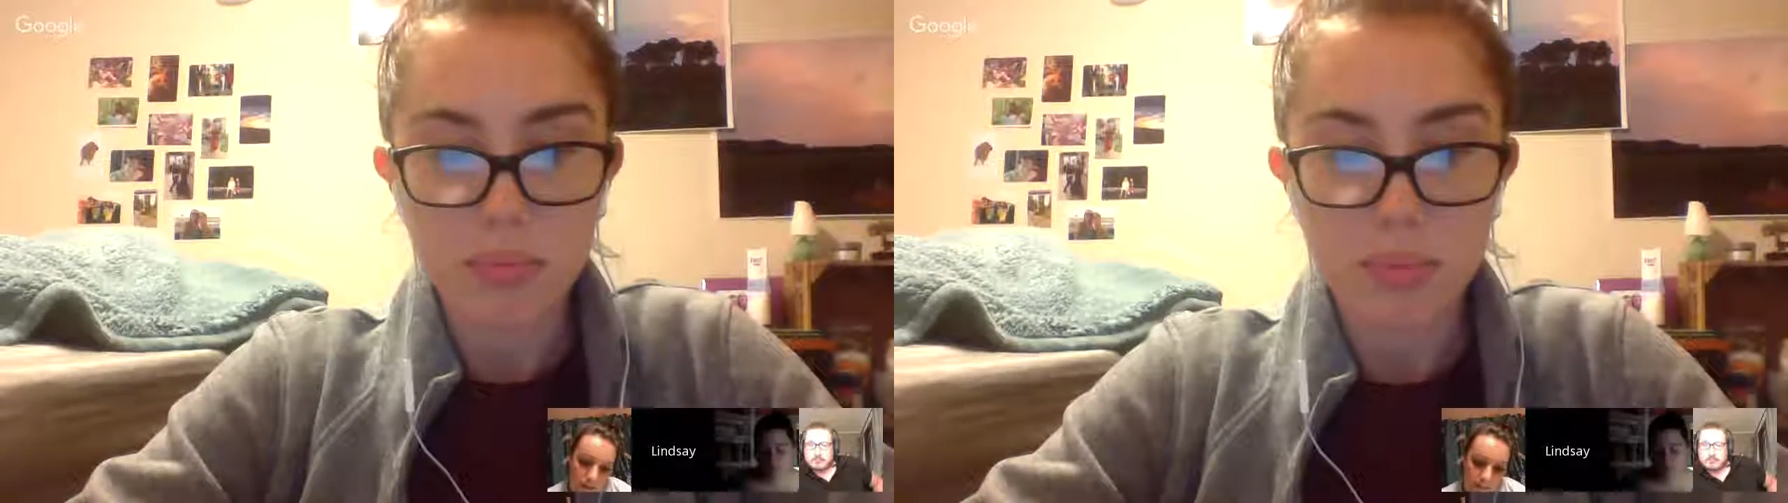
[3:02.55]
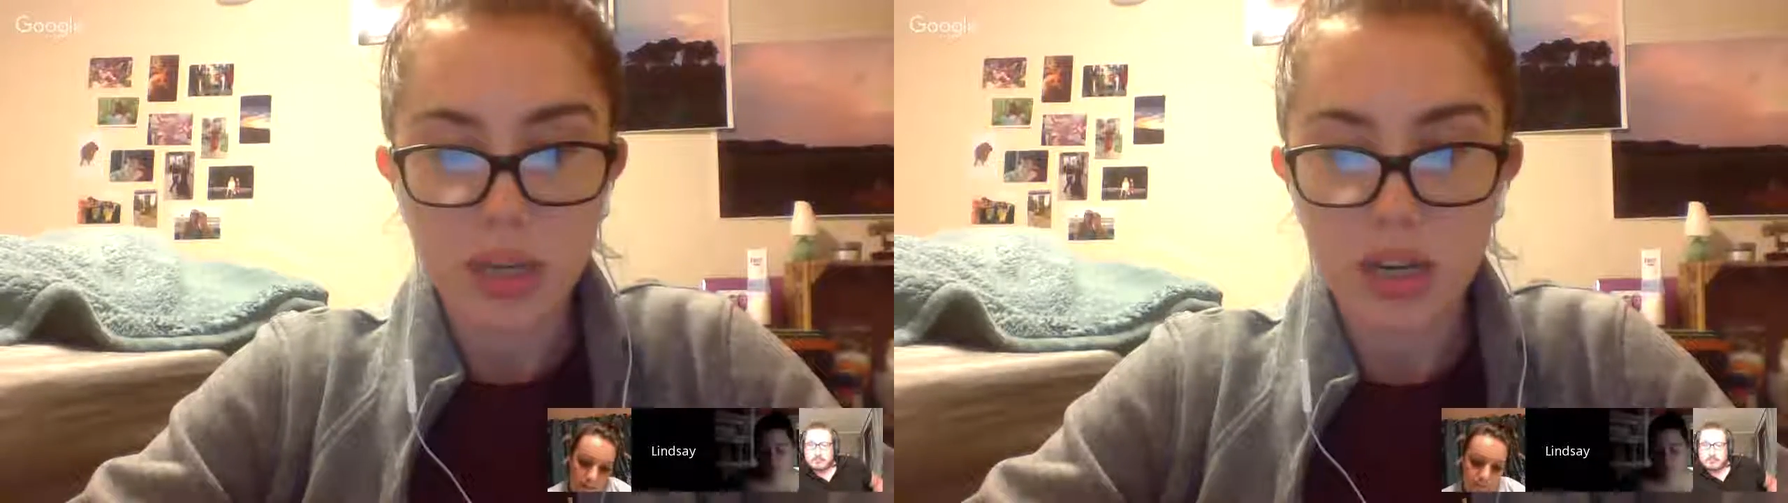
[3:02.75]

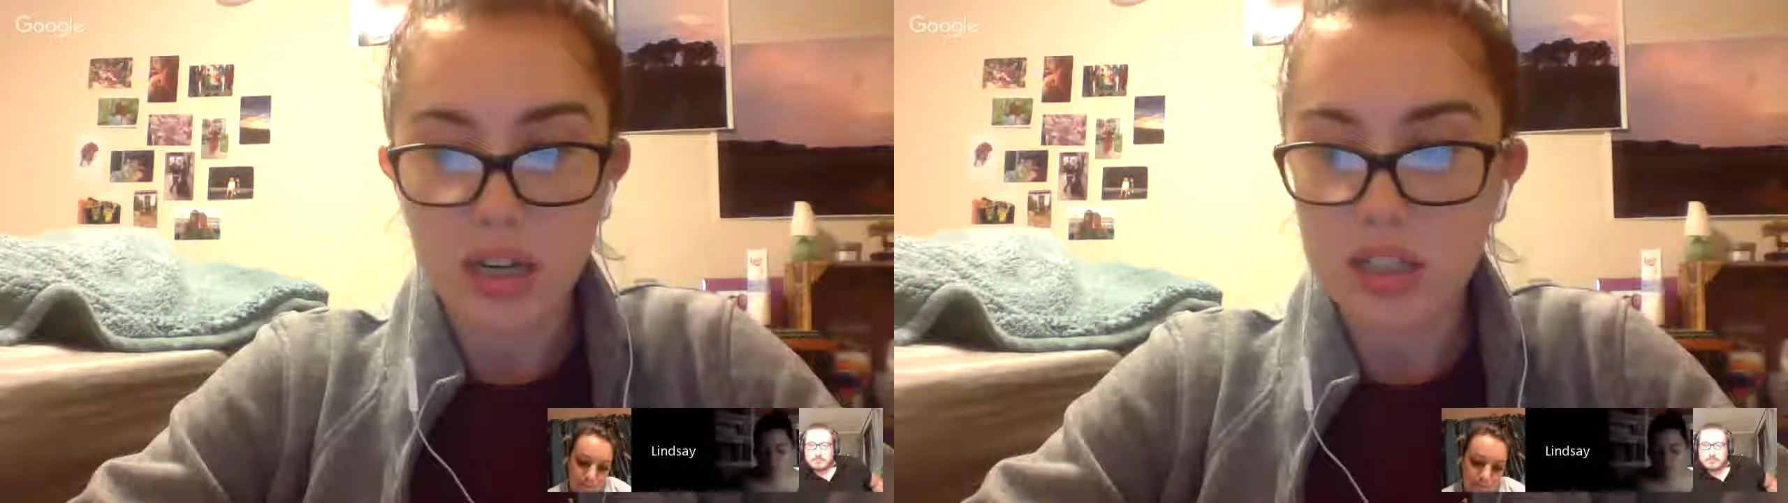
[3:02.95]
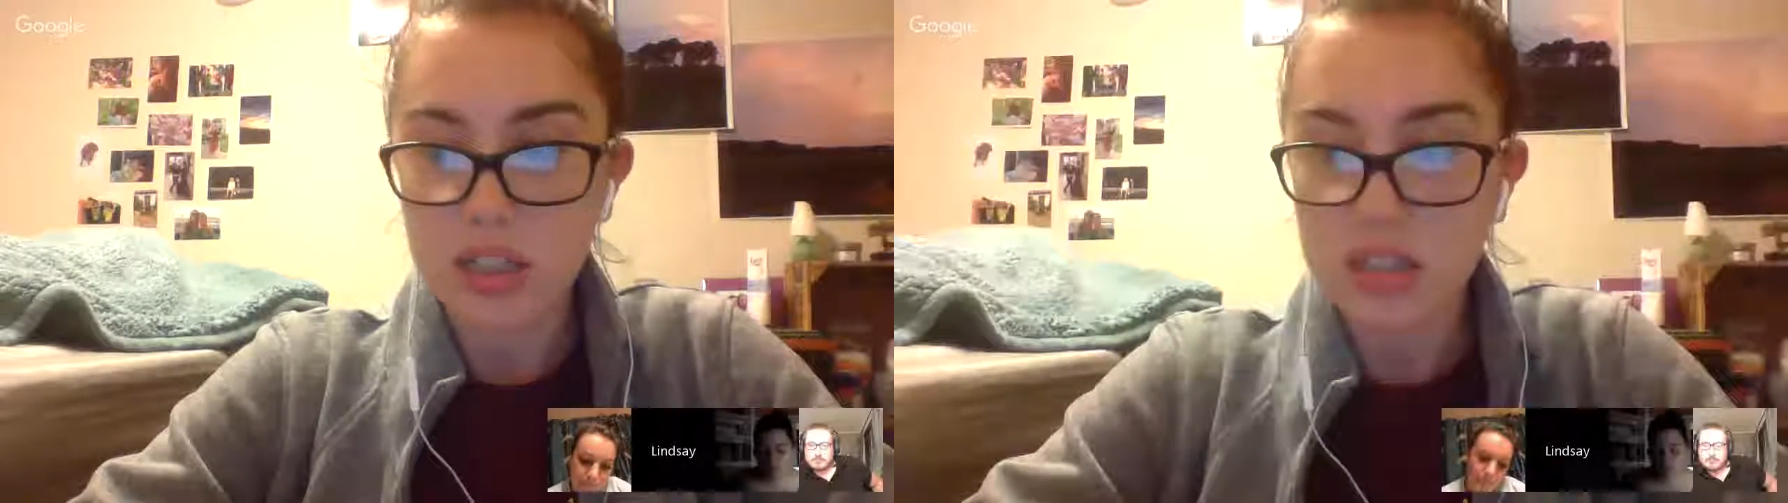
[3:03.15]
But
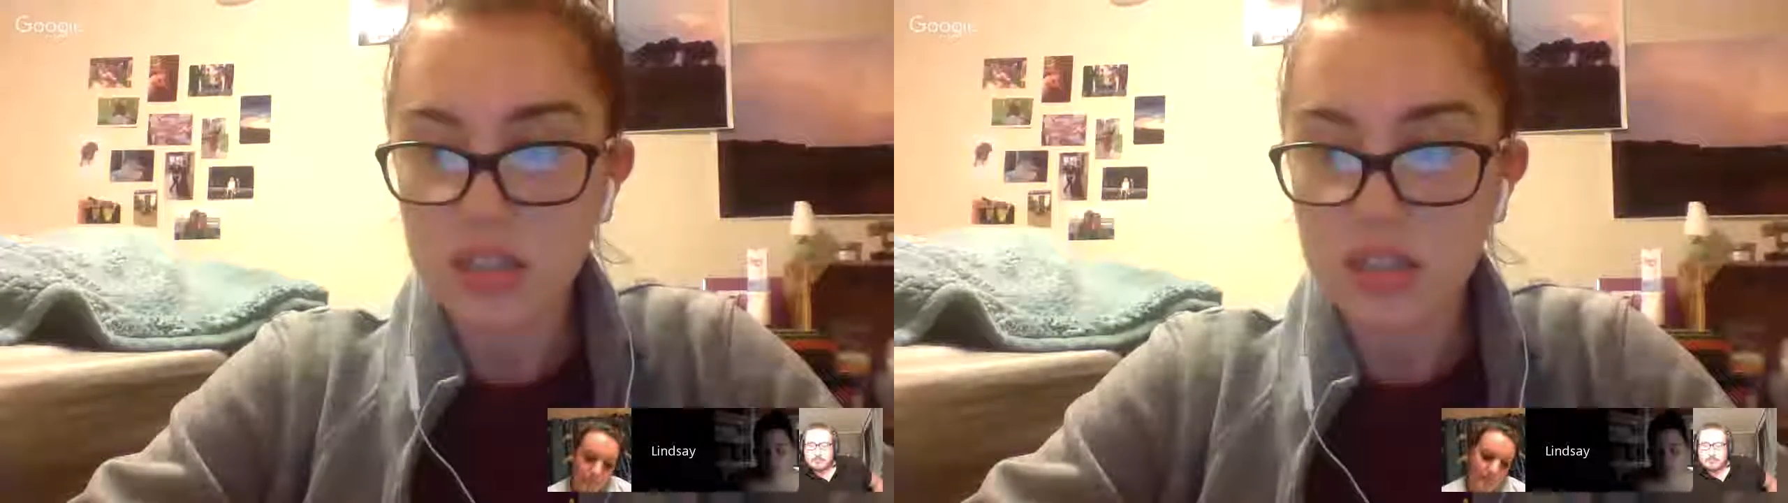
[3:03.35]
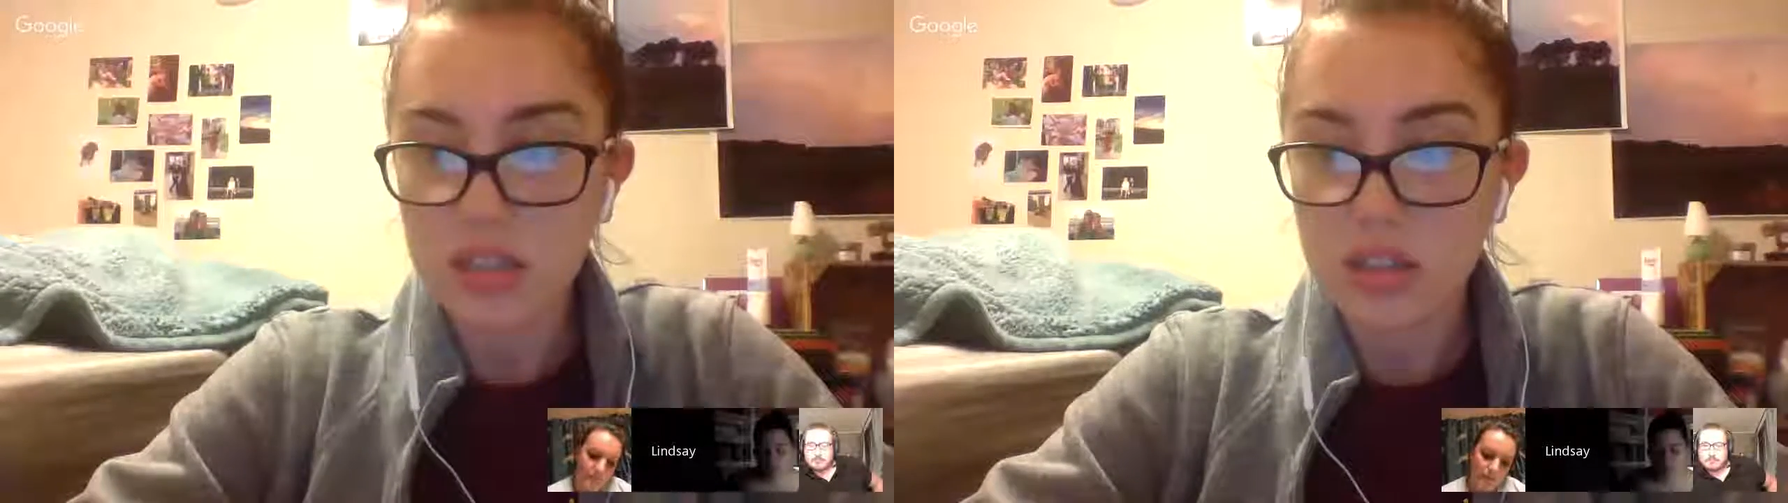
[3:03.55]

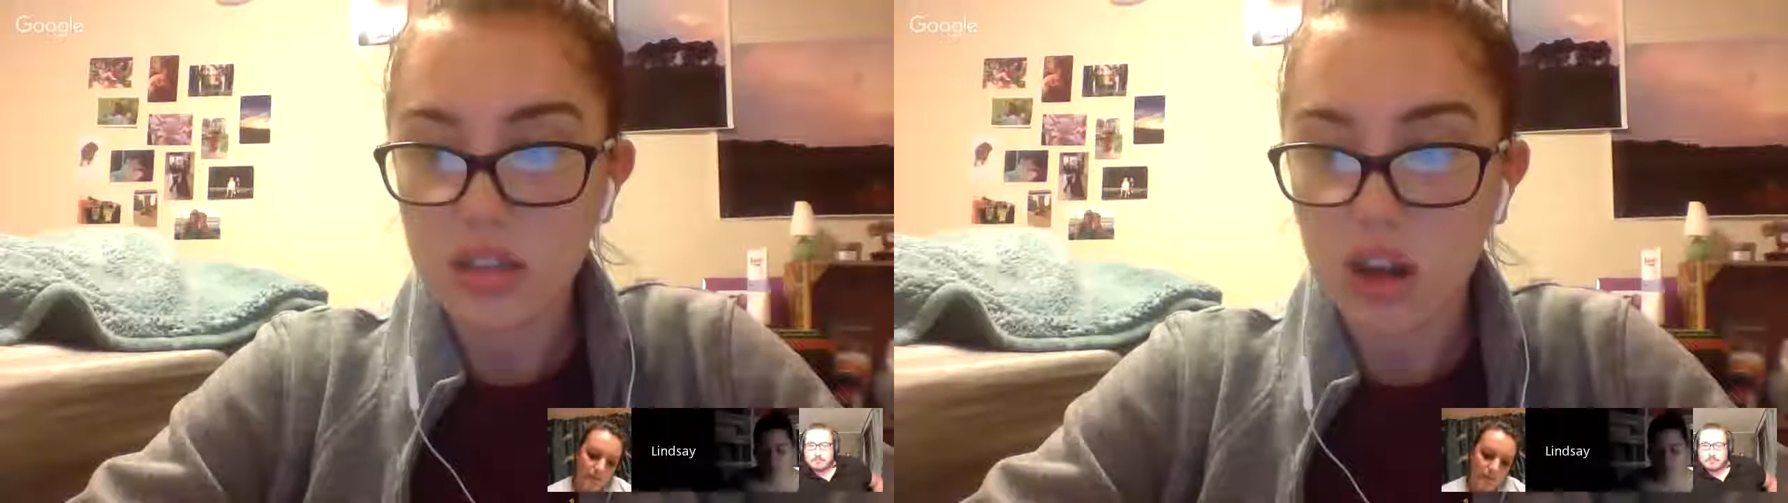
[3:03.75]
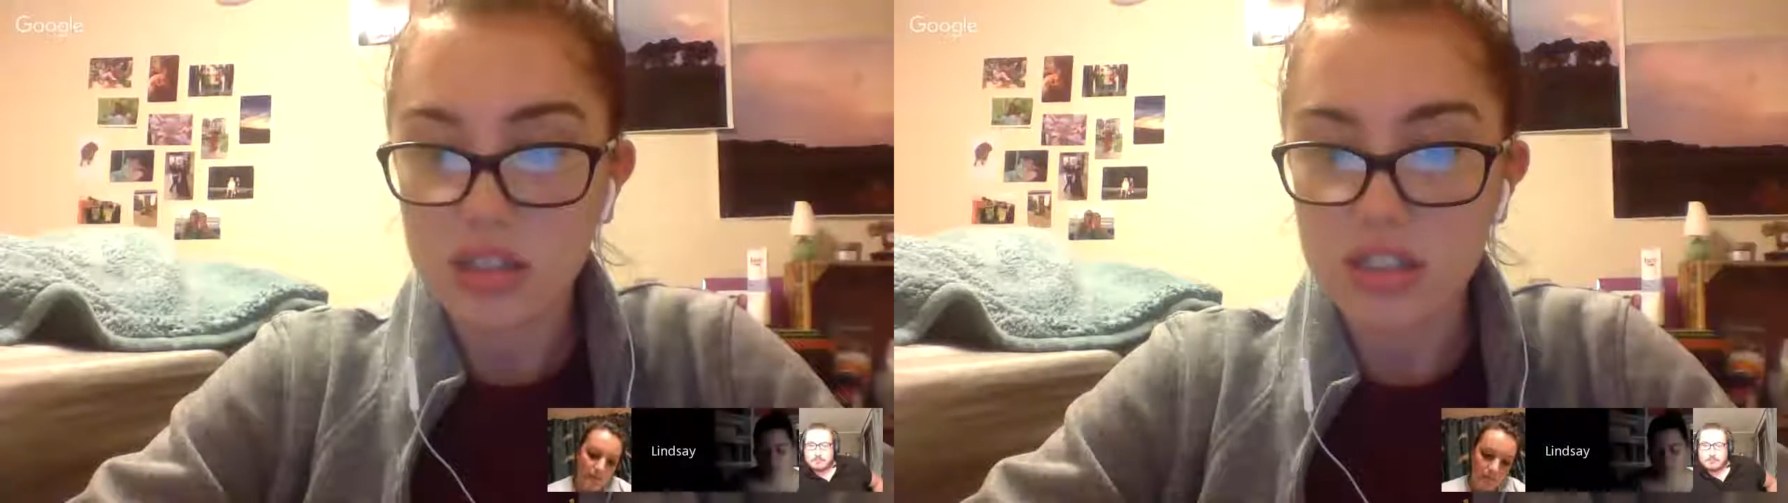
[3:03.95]

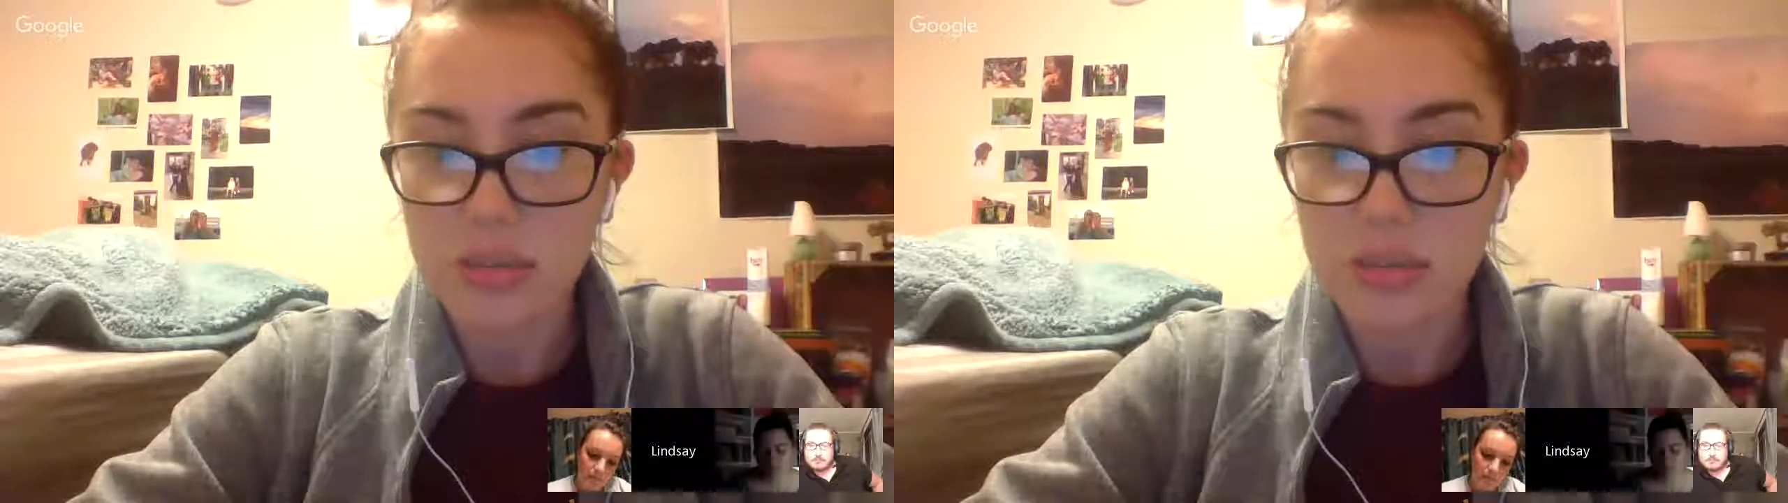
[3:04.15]
also,